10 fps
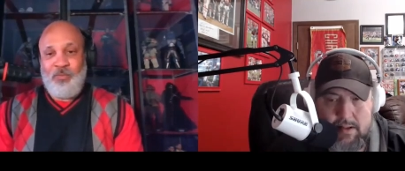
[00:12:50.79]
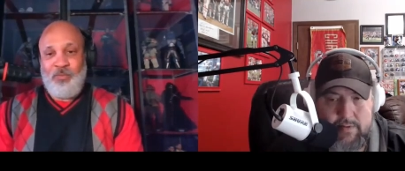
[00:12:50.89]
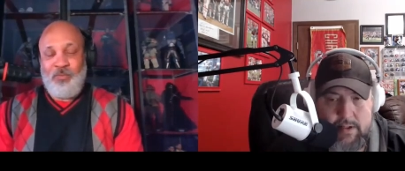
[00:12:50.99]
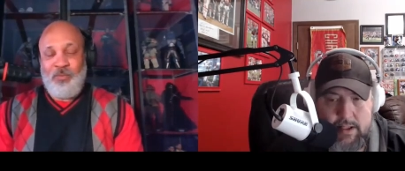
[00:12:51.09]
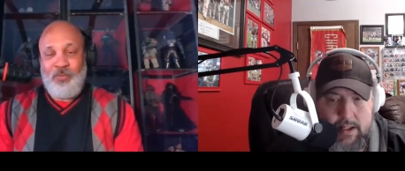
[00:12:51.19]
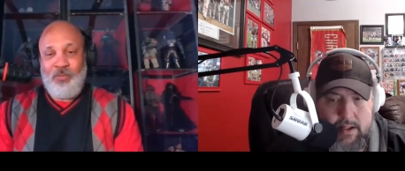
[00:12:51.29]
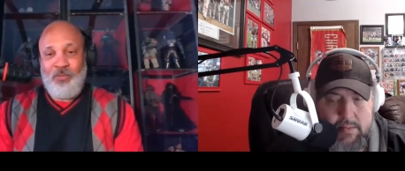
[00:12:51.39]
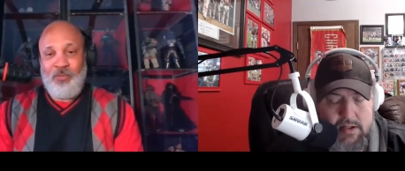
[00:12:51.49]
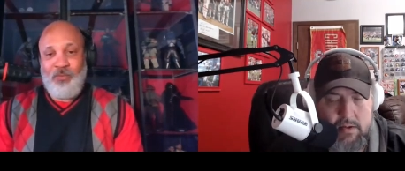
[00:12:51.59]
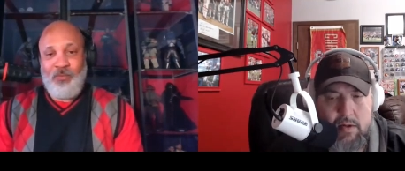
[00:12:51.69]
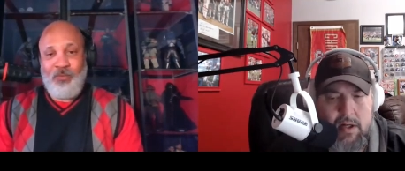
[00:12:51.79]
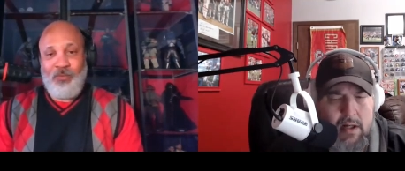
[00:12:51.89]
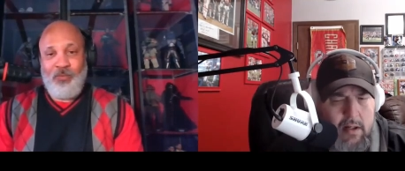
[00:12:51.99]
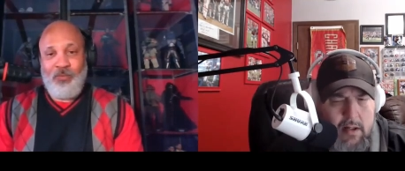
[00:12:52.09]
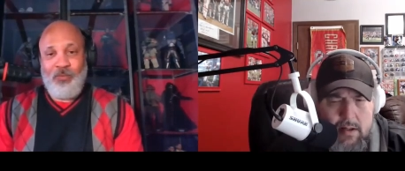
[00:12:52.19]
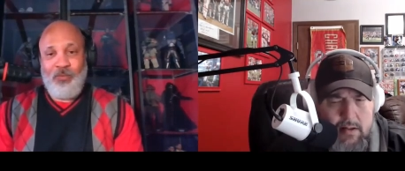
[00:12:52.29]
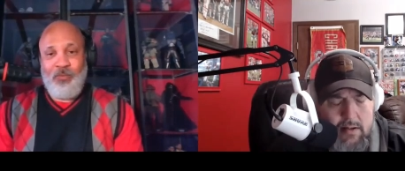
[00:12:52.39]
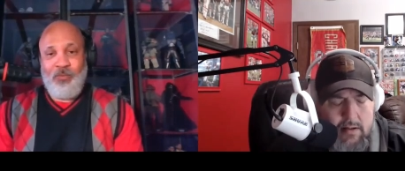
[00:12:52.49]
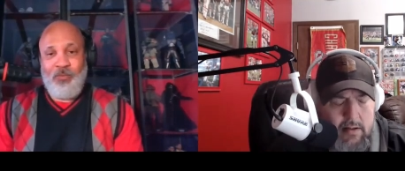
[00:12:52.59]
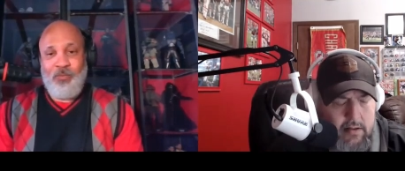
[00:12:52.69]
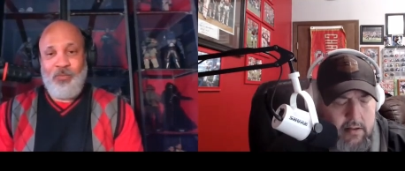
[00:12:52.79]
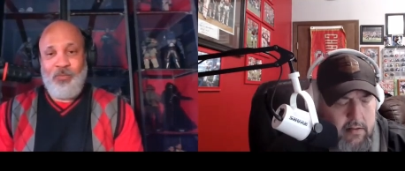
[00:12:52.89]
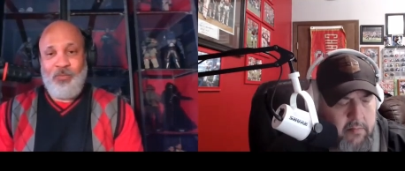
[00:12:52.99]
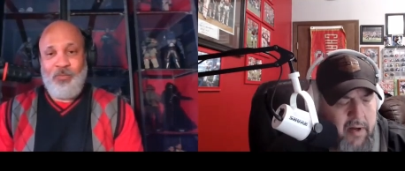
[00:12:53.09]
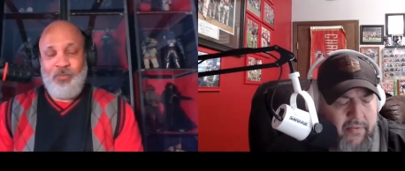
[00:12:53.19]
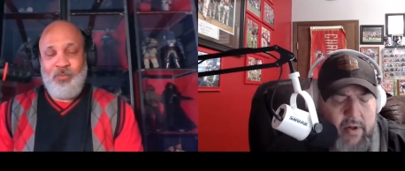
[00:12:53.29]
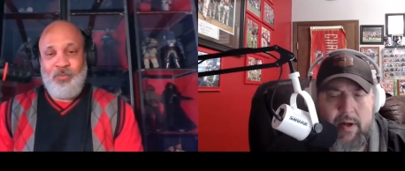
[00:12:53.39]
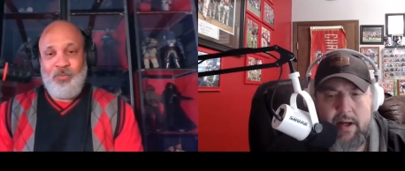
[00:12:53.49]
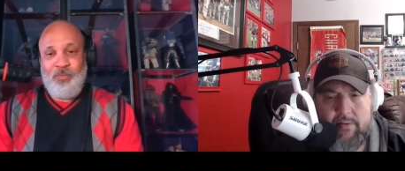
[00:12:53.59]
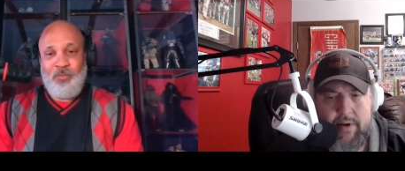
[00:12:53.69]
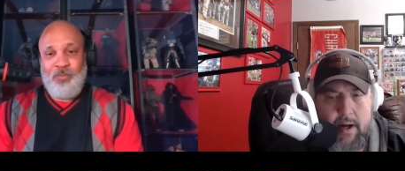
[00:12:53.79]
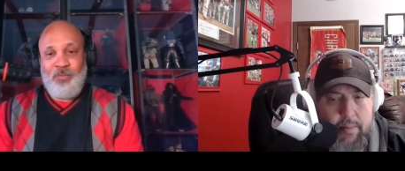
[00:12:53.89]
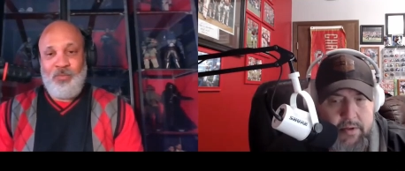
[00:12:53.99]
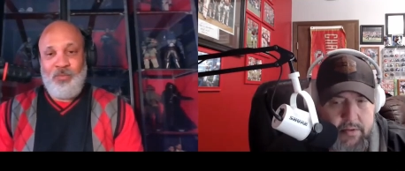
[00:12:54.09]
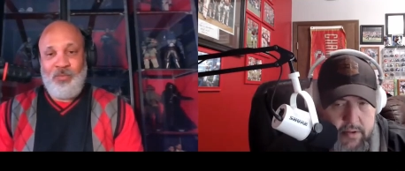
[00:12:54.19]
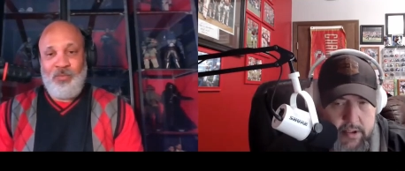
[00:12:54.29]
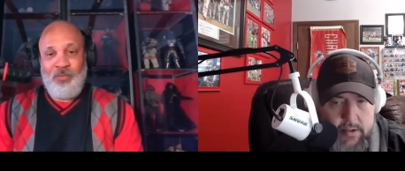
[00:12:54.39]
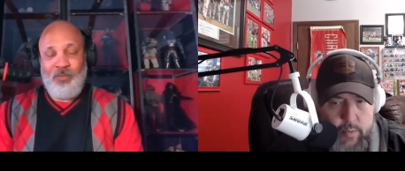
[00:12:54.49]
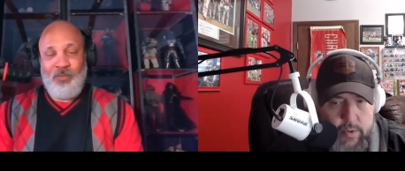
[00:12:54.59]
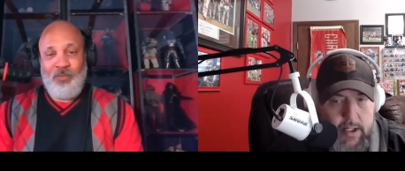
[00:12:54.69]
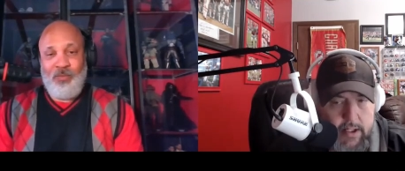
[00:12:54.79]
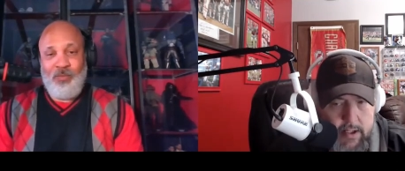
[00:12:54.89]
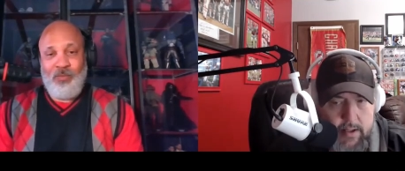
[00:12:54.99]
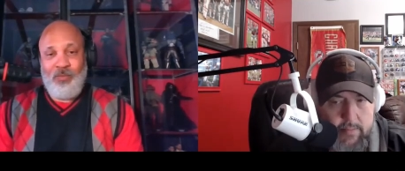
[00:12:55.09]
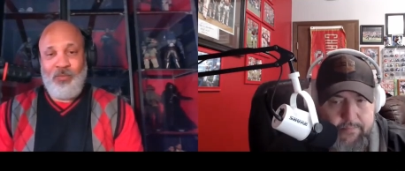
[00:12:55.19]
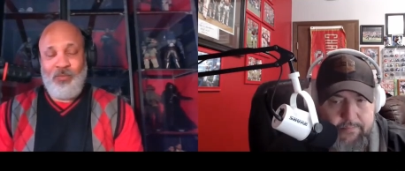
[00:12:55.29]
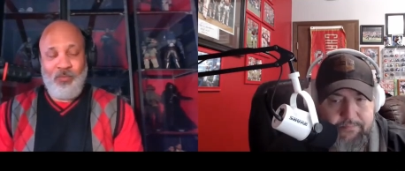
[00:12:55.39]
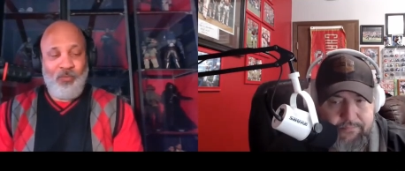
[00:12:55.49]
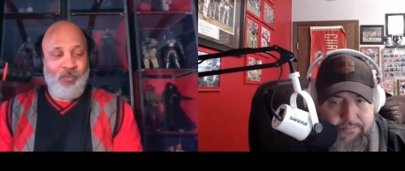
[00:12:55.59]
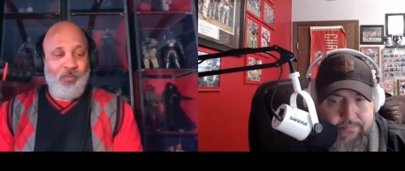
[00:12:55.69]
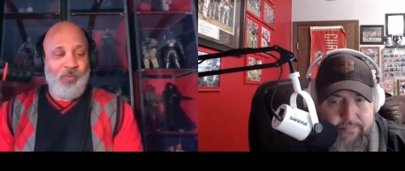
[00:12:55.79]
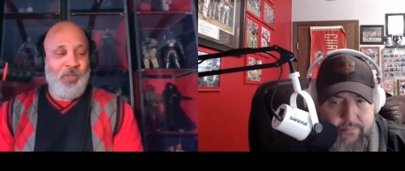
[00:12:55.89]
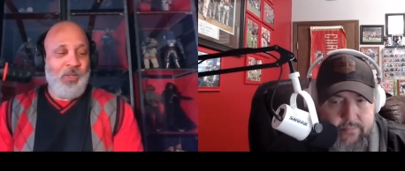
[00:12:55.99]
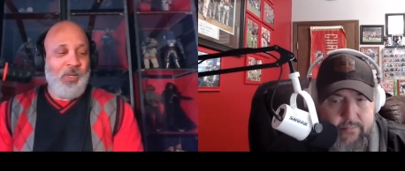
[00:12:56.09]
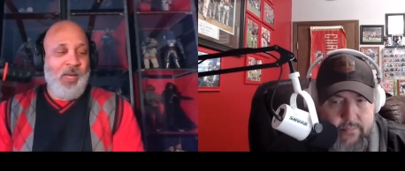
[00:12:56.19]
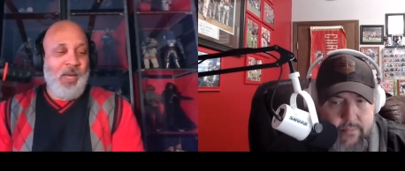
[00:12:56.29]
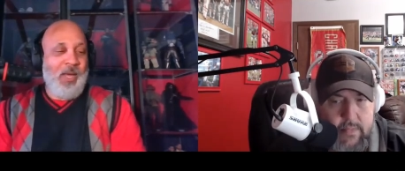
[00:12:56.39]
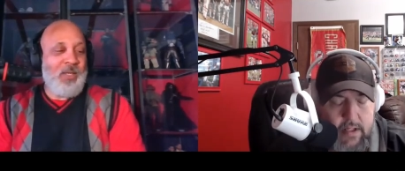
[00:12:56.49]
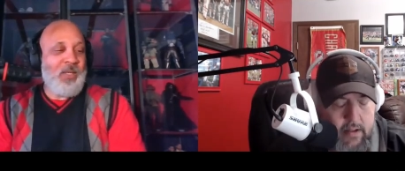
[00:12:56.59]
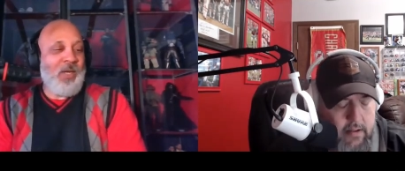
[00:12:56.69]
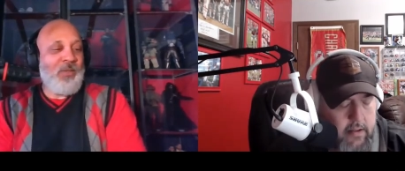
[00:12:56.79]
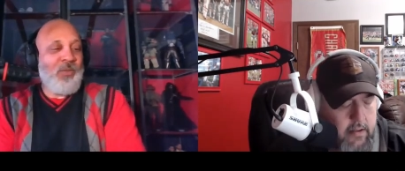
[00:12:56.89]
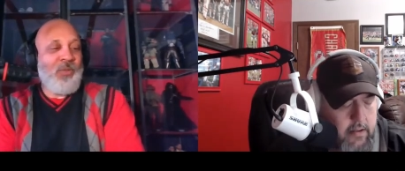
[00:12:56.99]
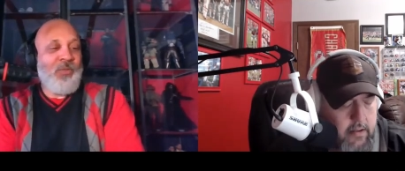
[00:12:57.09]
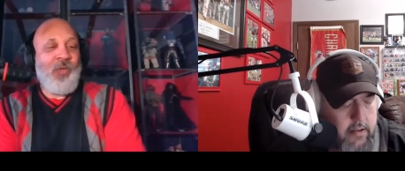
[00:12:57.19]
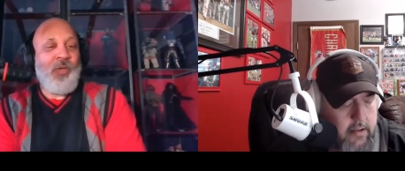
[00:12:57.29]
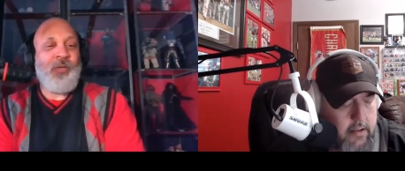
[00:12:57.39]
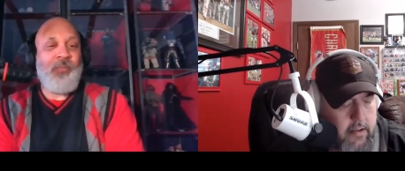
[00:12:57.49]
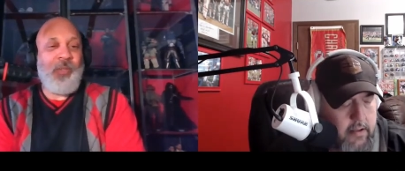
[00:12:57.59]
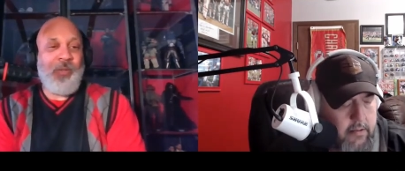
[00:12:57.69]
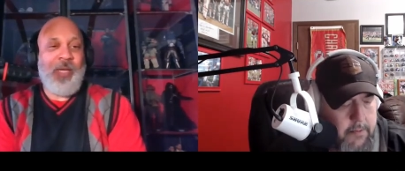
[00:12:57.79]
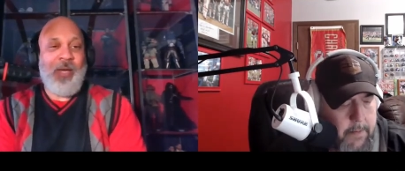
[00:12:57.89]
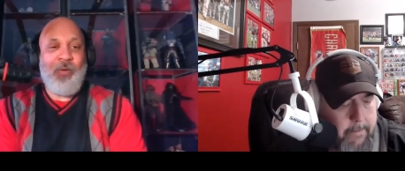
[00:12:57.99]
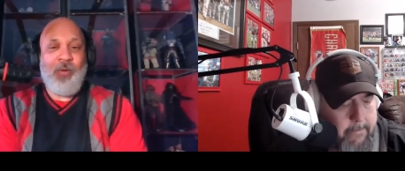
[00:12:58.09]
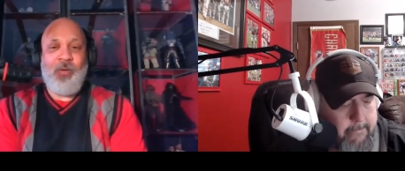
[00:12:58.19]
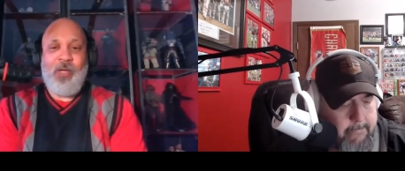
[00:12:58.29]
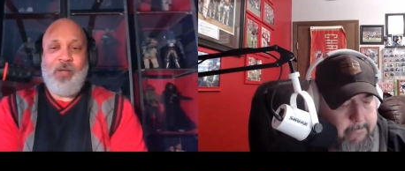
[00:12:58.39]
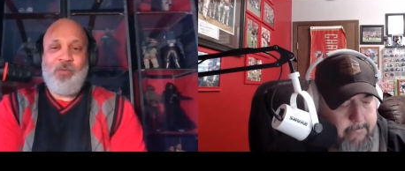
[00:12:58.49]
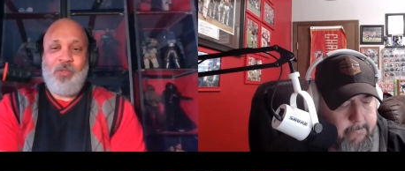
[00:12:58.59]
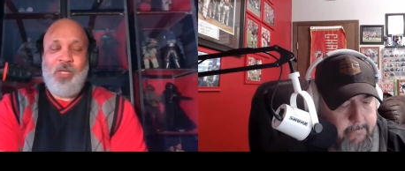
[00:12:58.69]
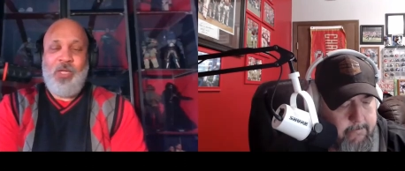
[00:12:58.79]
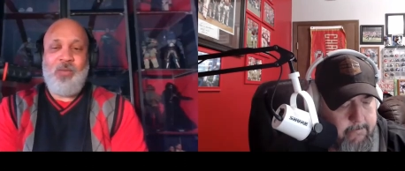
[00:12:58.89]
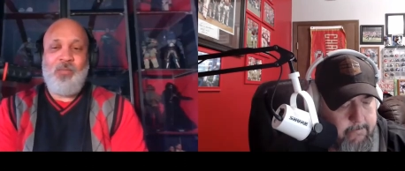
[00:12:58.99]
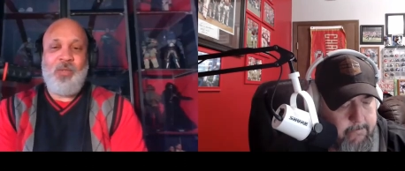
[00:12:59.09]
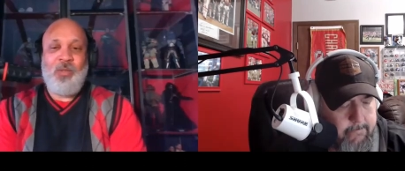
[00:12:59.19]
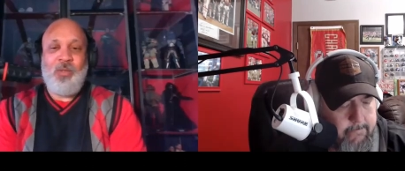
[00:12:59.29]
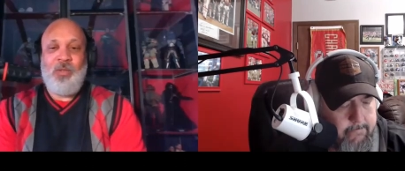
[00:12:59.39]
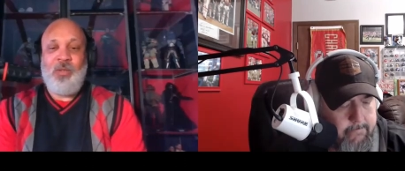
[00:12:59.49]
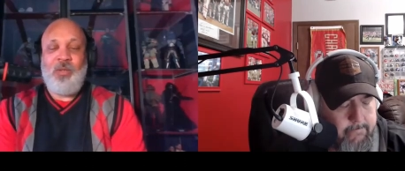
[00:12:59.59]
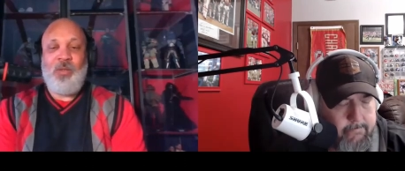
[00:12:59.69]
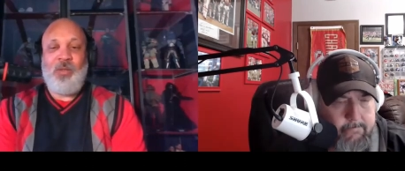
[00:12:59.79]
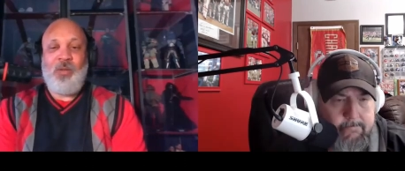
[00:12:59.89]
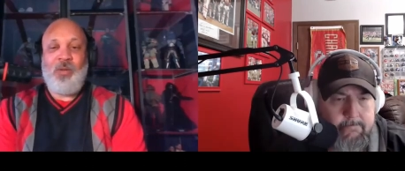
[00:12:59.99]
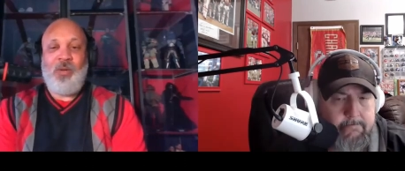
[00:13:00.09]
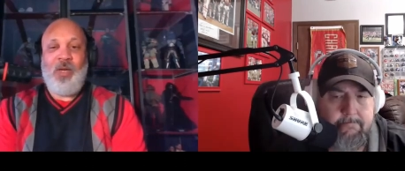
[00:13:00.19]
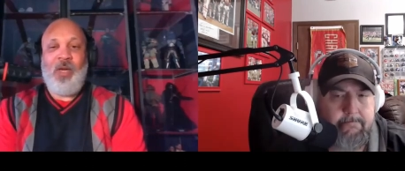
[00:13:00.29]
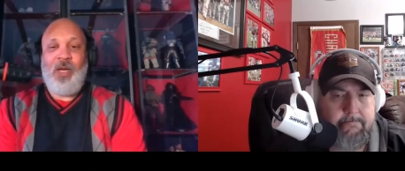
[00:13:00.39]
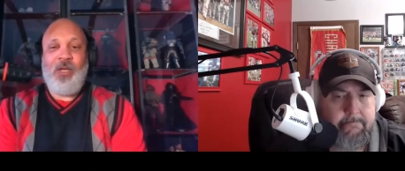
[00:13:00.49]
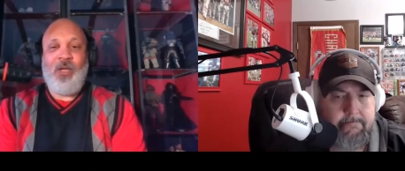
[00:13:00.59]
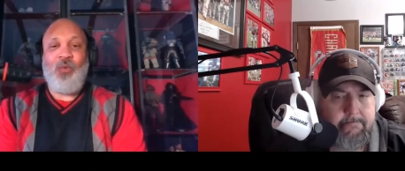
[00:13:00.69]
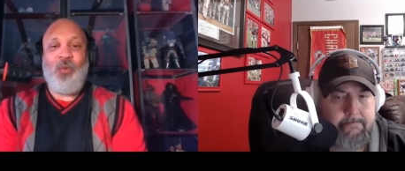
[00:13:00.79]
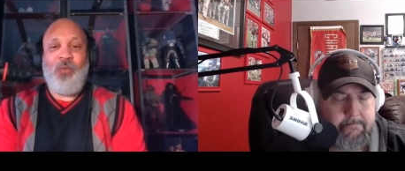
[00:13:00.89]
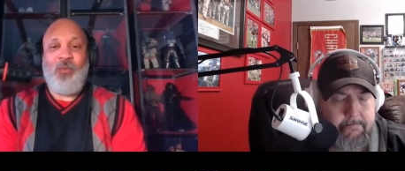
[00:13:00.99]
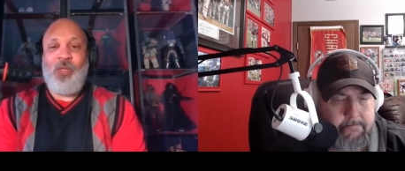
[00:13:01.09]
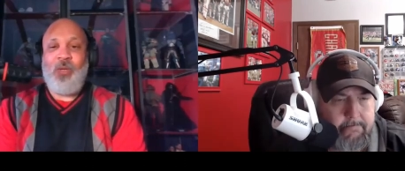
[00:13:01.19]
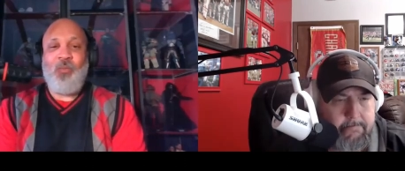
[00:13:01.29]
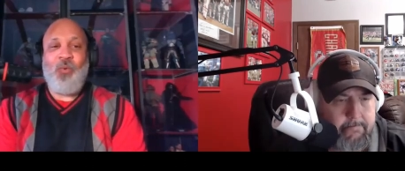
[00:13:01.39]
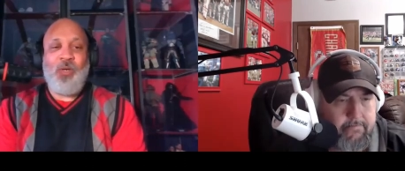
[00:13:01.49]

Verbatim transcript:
Speaker 1: left in the game. So Buffalo had every opportunity to win that game.
Speaker 2: I I don't know if you heard Bill Cowher after the game. Mm-mm. I agree with him